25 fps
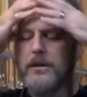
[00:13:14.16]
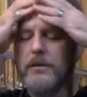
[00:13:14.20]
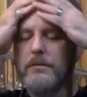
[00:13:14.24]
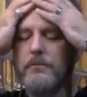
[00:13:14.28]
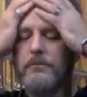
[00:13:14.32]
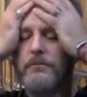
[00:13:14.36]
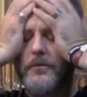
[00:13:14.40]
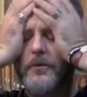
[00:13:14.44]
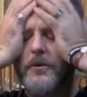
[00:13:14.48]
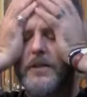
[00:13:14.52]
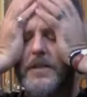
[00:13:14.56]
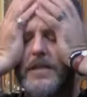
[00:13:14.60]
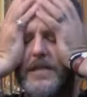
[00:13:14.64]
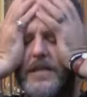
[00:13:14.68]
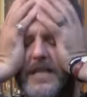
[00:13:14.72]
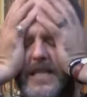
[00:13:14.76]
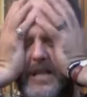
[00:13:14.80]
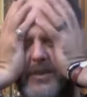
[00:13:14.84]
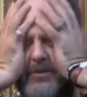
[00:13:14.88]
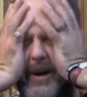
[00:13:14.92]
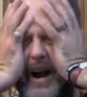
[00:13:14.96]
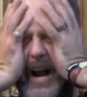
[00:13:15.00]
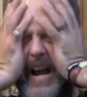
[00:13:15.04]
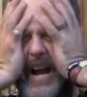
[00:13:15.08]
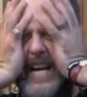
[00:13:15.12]
for Disney
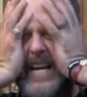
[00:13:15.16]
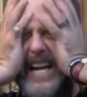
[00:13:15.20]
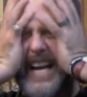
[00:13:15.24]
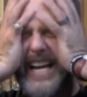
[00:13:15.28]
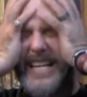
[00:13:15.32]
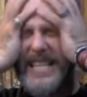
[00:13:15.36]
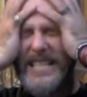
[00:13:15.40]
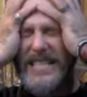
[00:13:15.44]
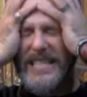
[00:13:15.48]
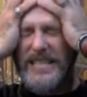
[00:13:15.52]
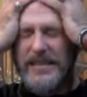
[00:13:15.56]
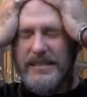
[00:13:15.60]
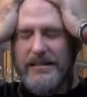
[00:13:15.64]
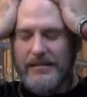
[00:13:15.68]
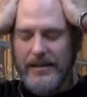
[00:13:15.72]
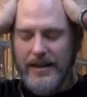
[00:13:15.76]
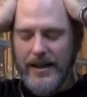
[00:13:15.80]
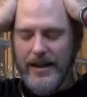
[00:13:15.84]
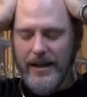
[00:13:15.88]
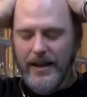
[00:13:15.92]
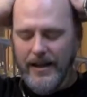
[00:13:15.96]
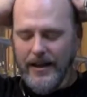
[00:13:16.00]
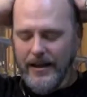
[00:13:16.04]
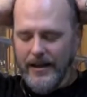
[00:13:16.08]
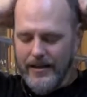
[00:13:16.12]
grad nights,
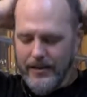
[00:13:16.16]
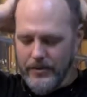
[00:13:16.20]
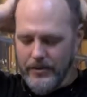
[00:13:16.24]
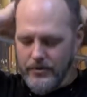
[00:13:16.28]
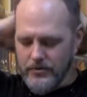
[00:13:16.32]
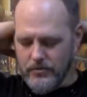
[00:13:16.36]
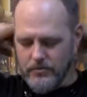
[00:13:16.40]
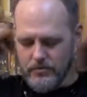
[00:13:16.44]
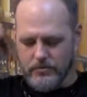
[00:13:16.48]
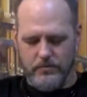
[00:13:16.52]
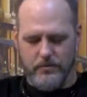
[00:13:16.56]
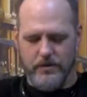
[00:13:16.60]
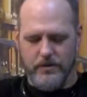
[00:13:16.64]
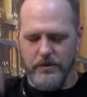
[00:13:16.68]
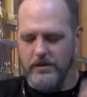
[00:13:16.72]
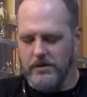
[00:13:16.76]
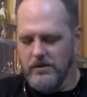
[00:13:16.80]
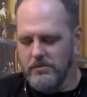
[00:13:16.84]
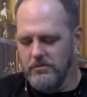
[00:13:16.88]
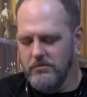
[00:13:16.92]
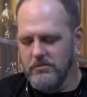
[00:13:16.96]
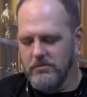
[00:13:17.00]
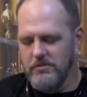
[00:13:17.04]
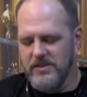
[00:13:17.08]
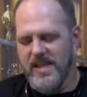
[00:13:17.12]
uh, those
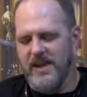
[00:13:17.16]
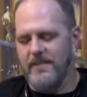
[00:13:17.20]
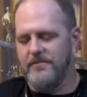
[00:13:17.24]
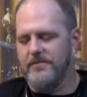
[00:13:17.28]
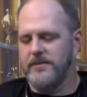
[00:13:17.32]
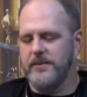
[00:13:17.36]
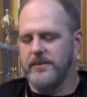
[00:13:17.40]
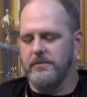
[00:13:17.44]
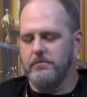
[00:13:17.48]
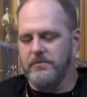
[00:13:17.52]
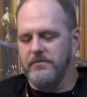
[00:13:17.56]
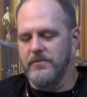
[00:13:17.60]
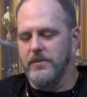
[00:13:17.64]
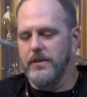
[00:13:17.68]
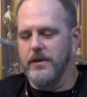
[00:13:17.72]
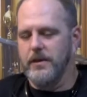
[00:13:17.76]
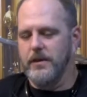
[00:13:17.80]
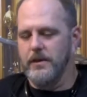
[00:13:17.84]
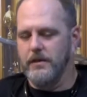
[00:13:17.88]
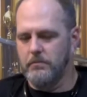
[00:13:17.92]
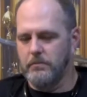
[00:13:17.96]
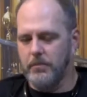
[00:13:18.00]
you left the, the,